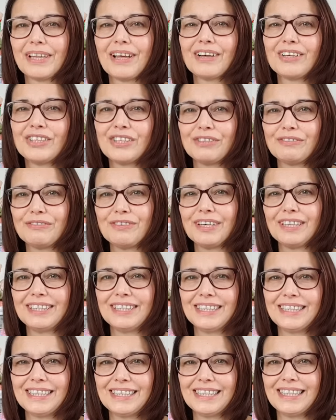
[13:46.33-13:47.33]
I shall
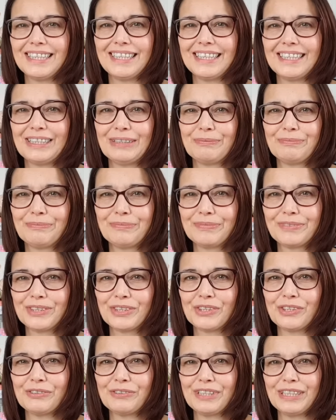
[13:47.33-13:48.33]
write it here.
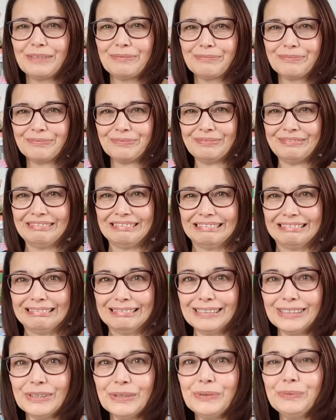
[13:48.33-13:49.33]
Sorry.
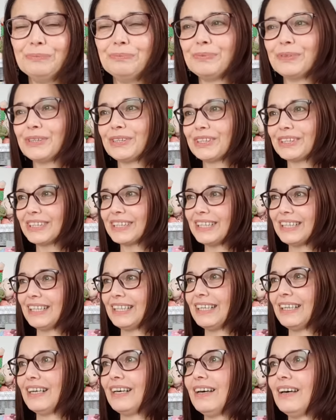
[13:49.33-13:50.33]
Oops.
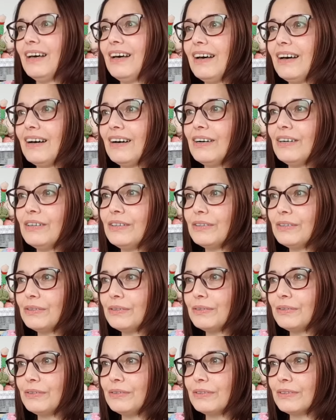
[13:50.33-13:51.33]

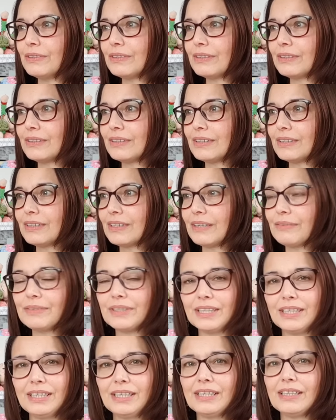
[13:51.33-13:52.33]
Oh, I'm
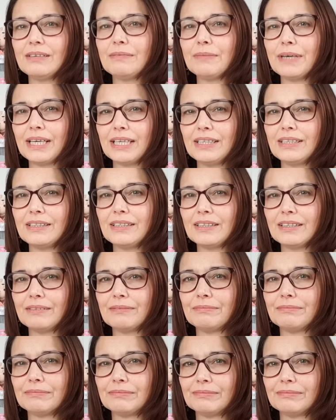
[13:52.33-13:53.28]
thinking Amanda.